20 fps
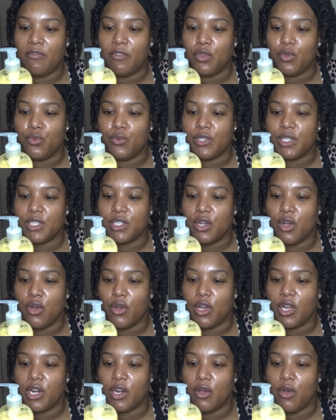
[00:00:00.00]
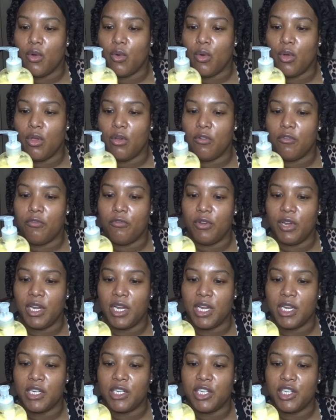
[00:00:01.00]
use this coconut oil free
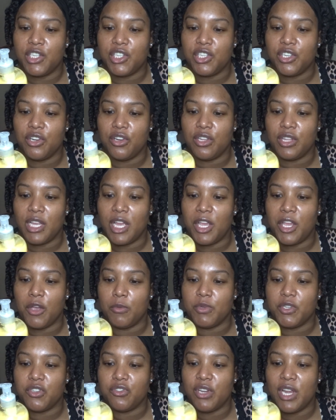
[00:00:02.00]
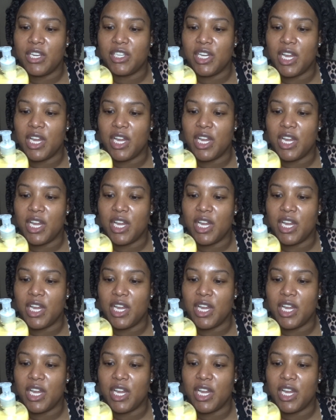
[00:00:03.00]
conditioner that helps stretch